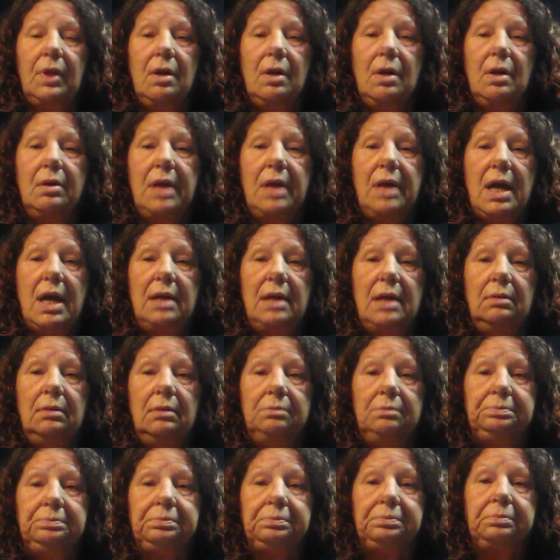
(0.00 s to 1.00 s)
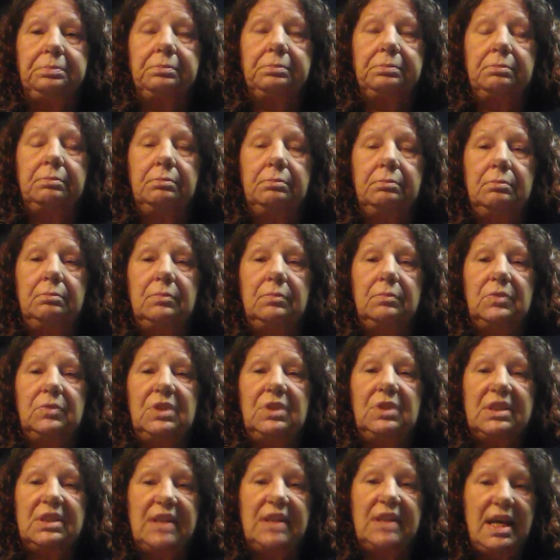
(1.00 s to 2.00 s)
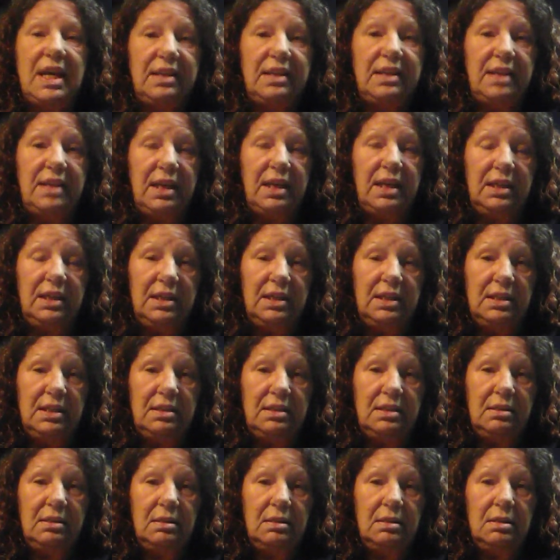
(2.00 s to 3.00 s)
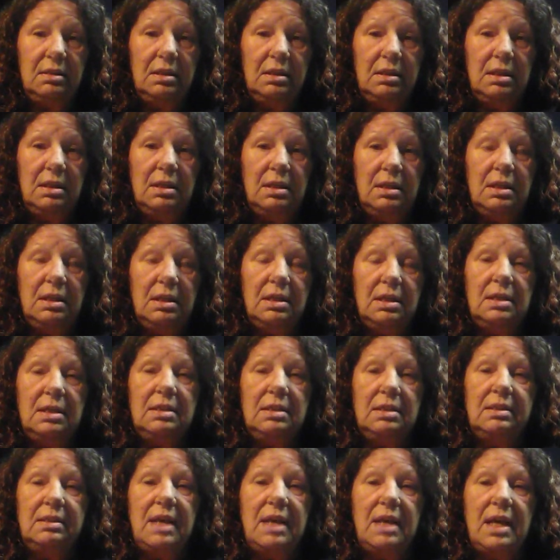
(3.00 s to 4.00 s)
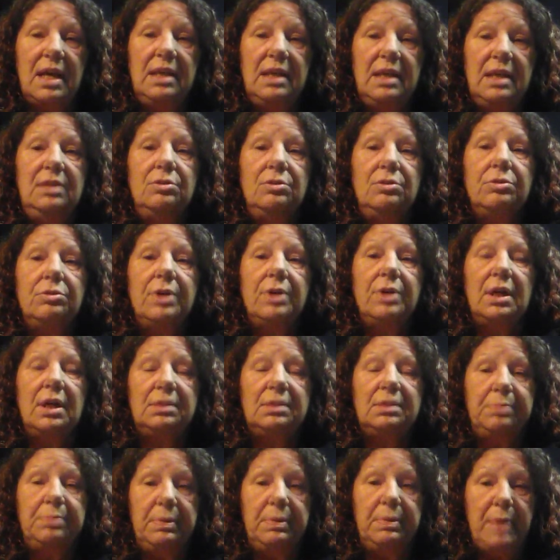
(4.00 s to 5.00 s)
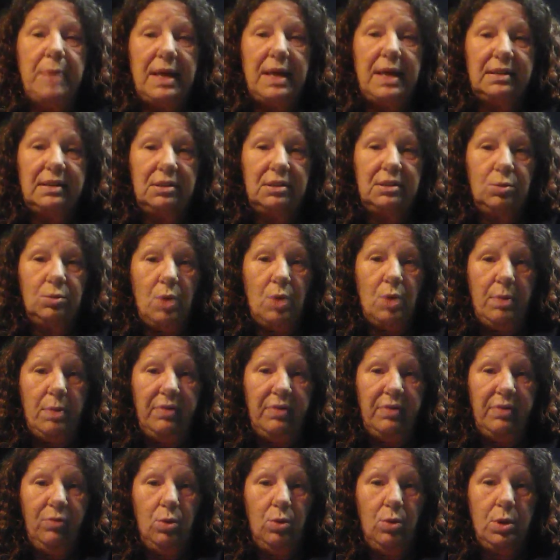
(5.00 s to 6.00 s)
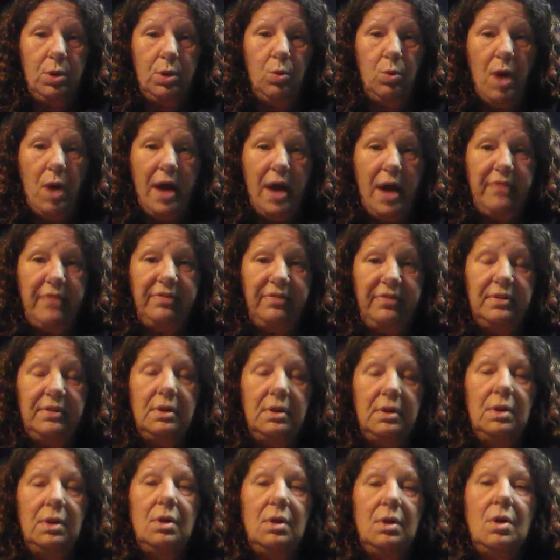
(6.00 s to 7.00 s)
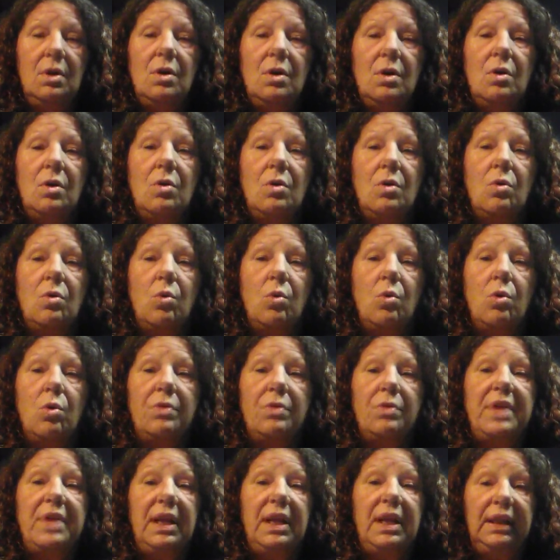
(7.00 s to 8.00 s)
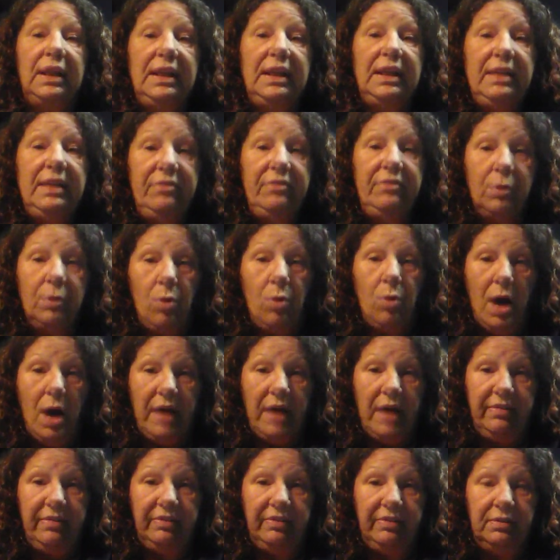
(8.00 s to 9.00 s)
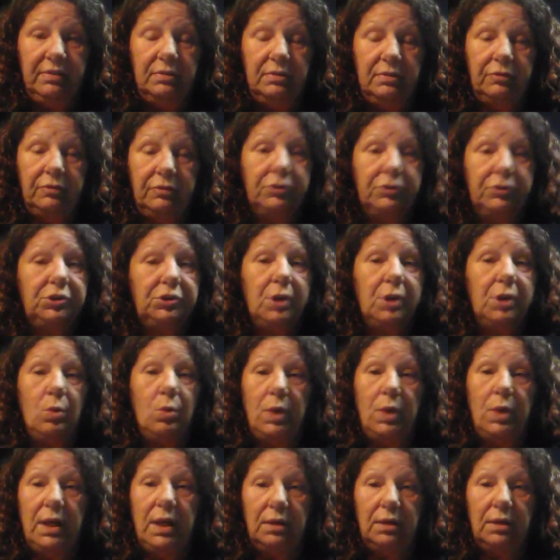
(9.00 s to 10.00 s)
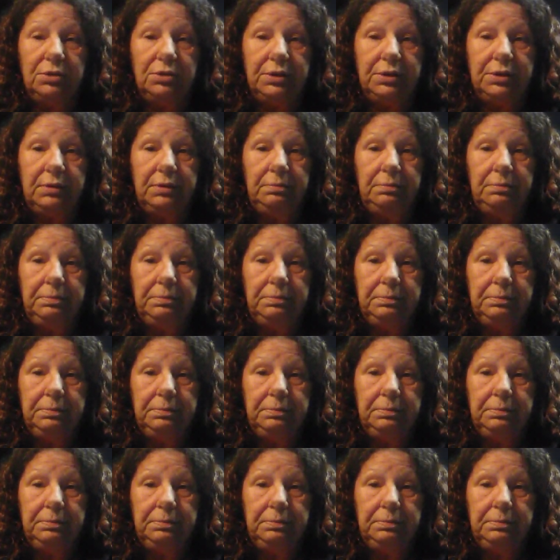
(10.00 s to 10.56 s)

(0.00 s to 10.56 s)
Okay. The sad thing is that either the husband passes away before the wife or they leave the wife for someone else.